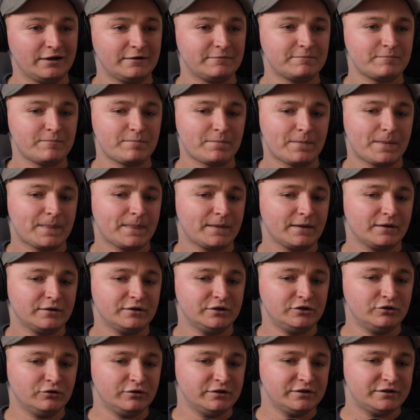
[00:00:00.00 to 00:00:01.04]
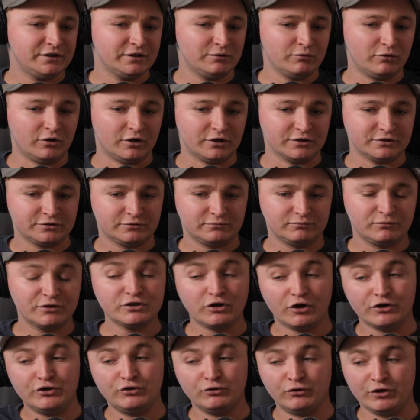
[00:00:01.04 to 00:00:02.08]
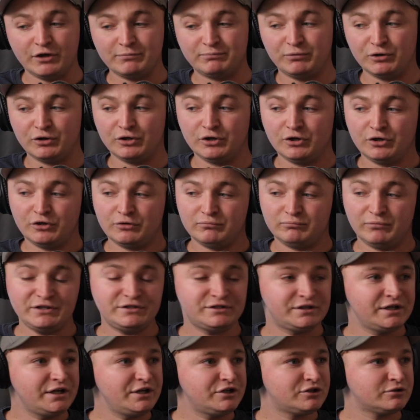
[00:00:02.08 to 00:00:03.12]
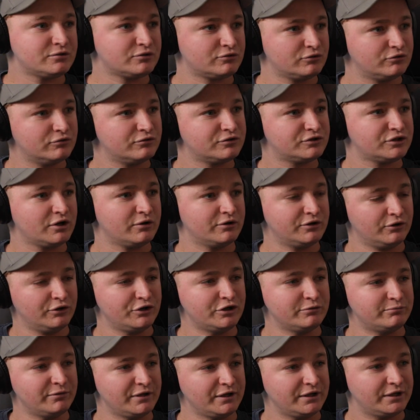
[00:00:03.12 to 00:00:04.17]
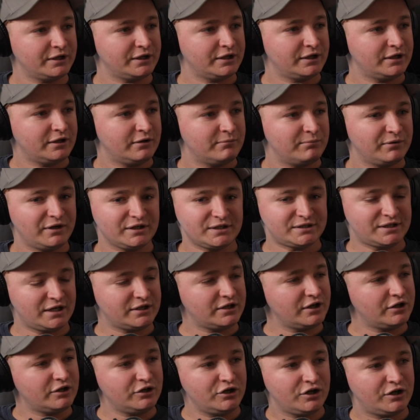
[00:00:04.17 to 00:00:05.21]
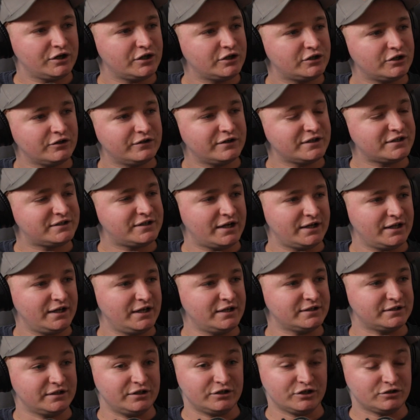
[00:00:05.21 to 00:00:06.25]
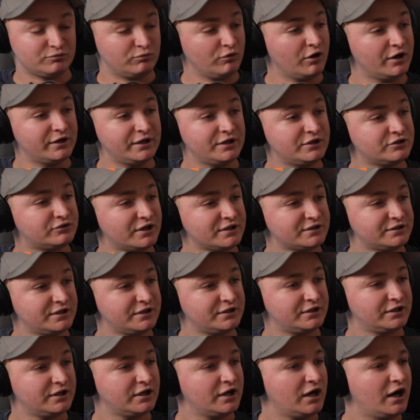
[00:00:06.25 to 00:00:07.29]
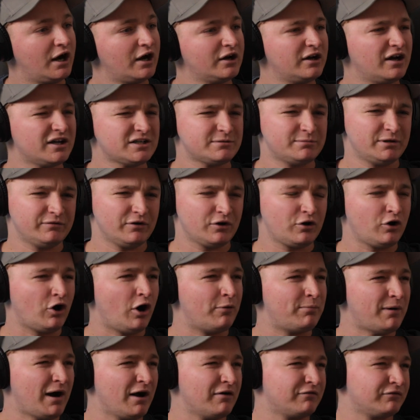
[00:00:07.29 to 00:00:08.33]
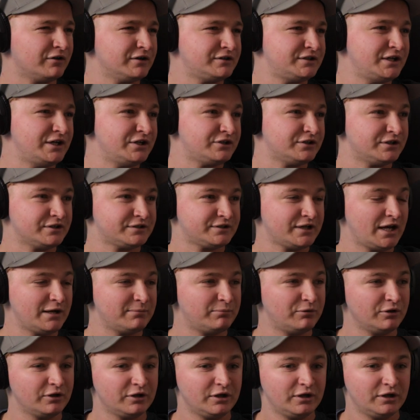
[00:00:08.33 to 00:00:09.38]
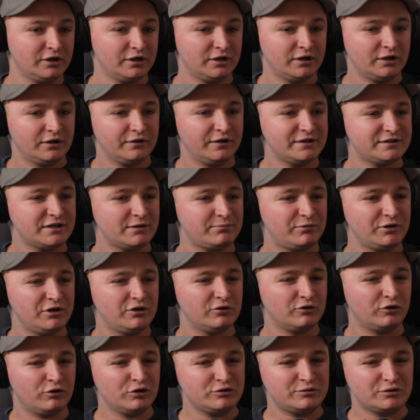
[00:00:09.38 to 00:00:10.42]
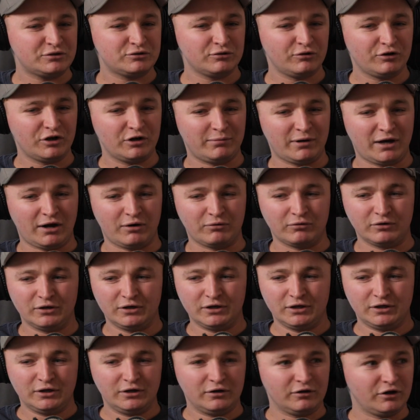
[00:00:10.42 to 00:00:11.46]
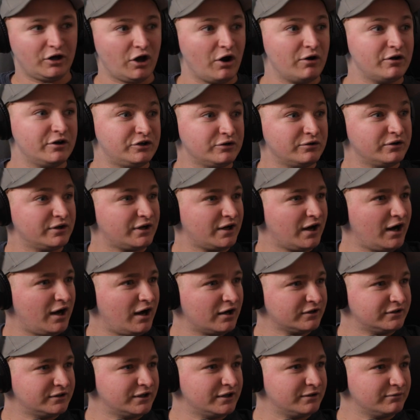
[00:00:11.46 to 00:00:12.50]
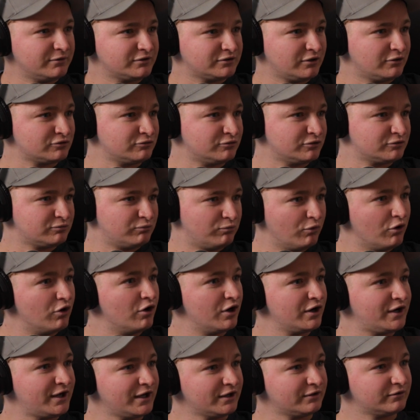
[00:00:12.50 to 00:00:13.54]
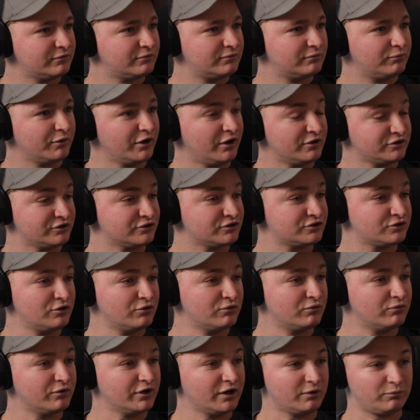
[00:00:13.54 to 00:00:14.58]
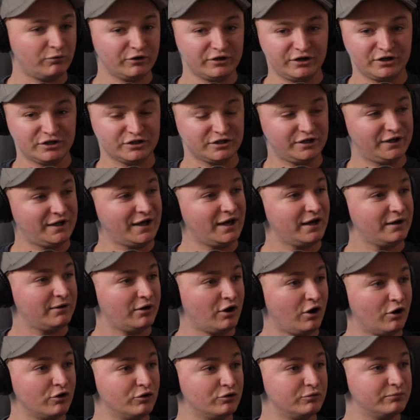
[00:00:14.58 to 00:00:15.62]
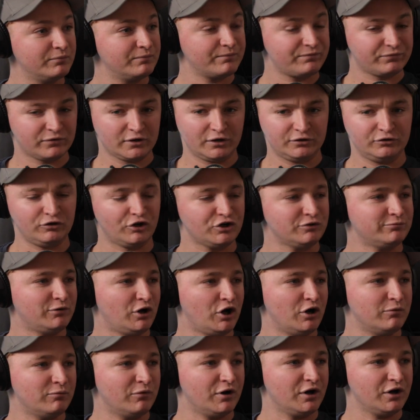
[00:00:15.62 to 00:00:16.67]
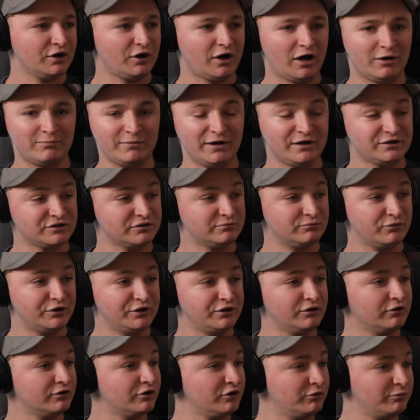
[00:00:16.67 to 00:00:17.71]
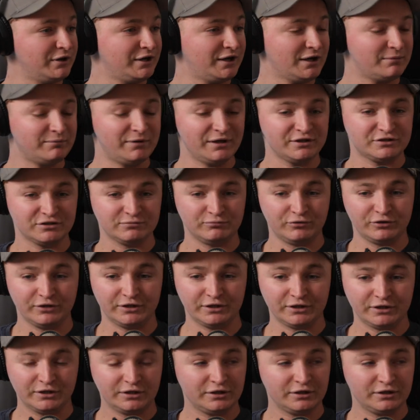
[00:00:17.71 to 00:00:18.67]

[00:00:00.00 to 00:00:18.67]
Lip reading: And the annoying thing was, well, not annoying, but my teachers were also annoyed at me because they said you could have done this dead easy, you just weren't interested. I know that's a bit of a cop out for a teacher to say, but they said, but you always were talking about going and doing gardening because I was always working when I was at school. When I wanted to just get home, not do my homework, go out and make some money, or at the weekend make some money.